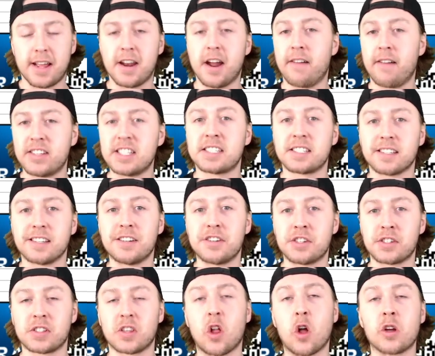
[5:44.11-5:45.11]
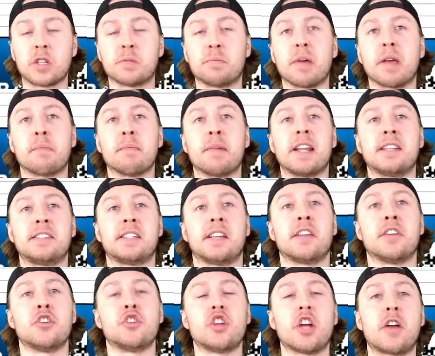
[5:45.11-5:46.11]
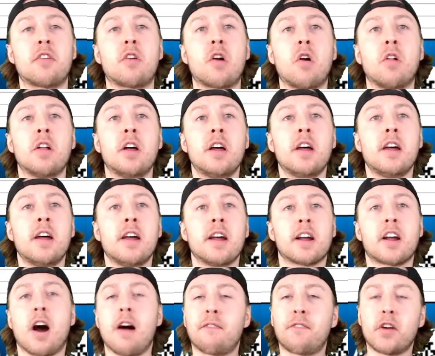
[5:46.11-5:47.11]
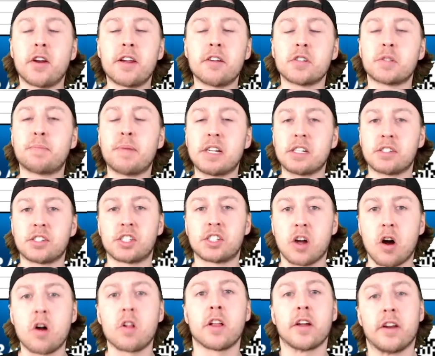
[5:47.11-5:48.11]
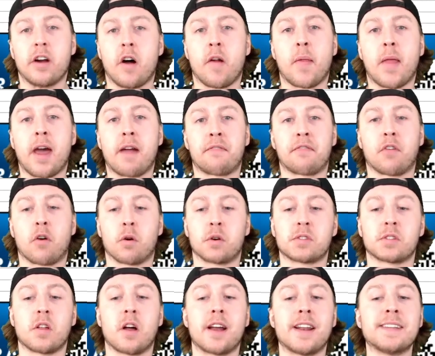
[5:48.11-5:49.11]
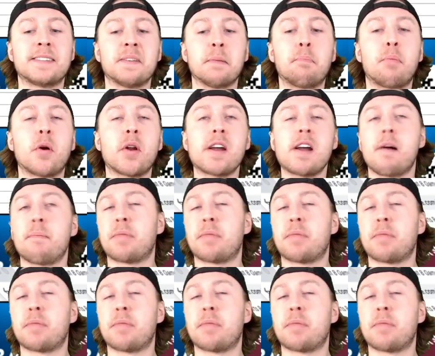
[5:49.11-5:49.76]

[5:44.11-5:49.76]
obviously just logs big minutes in general. Compher here's been solid on that first line, isn't putting up